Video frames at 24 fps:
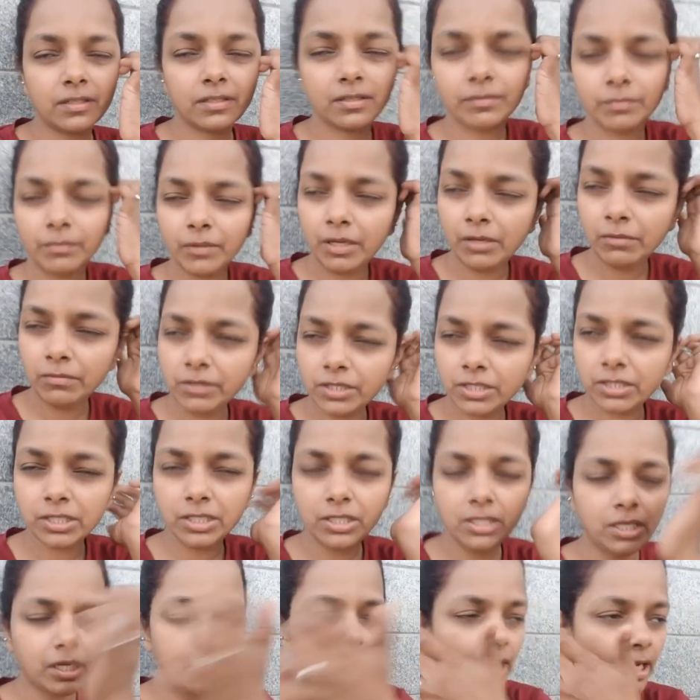Maybe
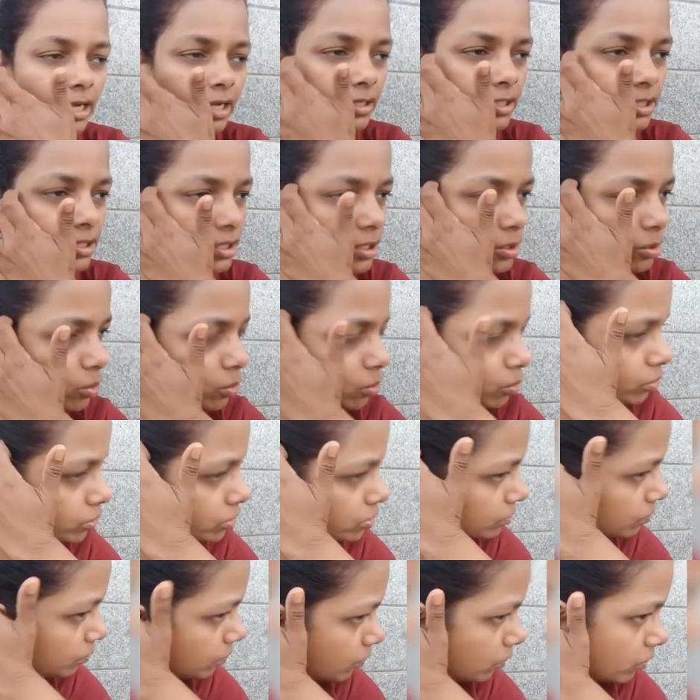she knows
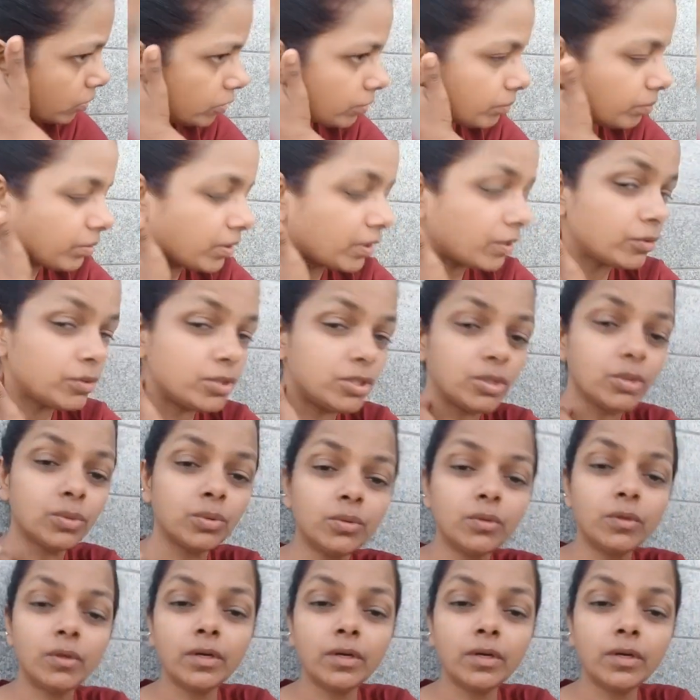more about you.